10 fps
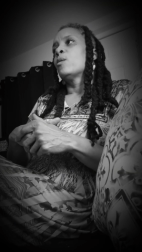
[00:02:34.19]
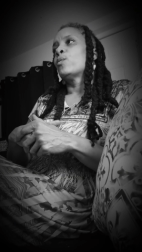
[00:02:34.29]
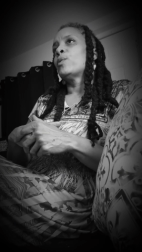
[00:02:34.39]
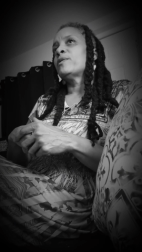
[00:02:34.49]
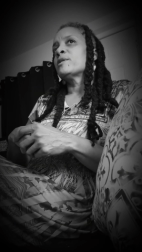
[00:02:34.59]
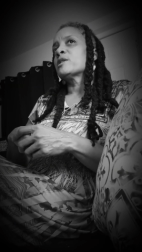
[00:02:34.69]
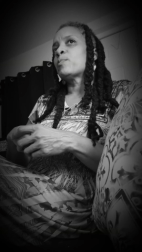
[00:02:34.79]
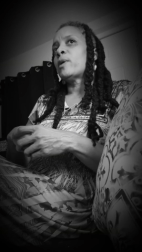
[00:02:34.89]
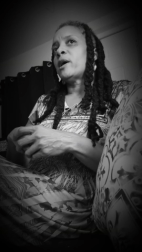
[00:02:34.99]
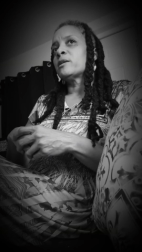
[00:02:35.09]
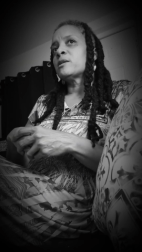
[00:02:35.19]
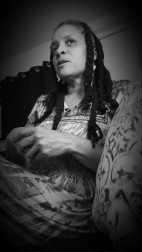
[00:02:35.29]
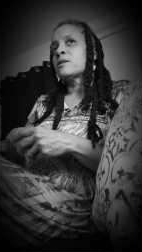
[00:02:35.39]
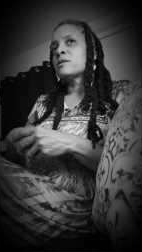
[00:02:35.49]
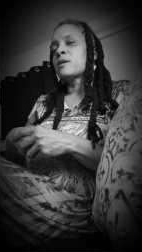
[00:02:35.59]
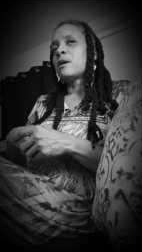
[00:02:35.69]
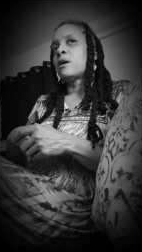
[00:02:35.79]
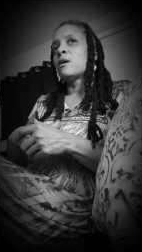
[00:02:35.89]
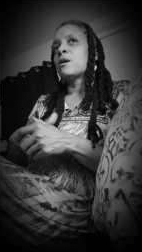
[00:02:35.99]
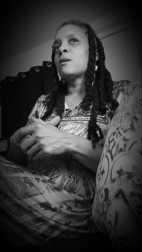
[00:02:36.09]
With this practice,
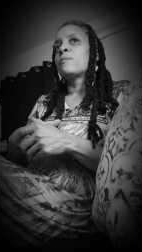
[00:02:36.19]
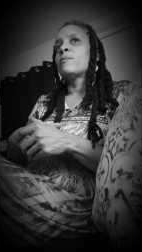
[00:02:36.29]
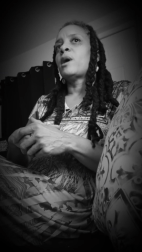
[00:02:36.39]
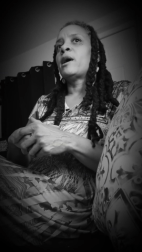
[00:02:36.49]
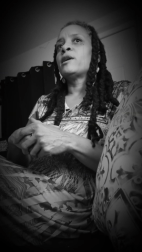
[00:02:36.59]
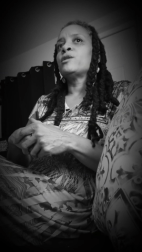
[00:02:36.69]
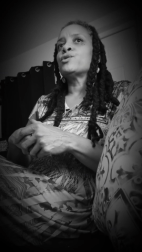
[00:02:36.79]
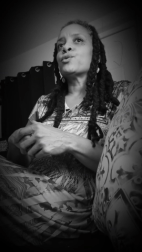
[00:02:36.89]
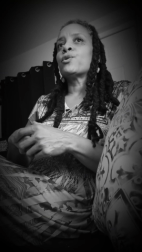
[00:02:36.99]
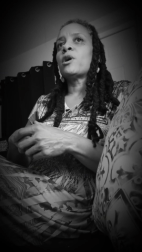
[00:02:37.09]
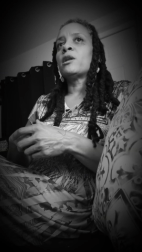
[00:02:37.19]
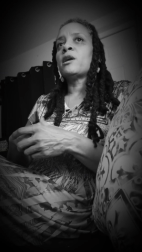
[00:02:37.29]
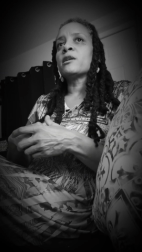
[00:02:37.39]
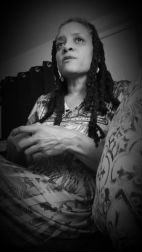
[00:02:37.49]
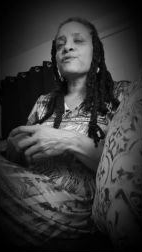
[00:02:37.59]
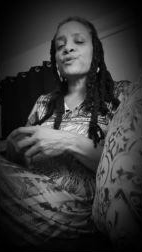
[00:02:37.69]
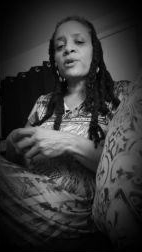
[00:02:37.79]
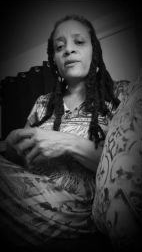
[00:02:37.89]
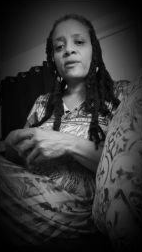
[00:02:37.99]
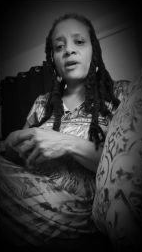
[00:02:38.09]
I endure a lot of
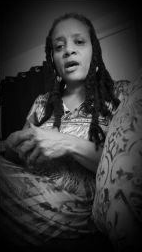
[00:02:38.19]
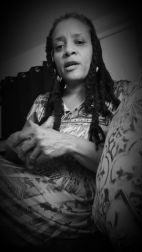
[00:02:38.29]
strength.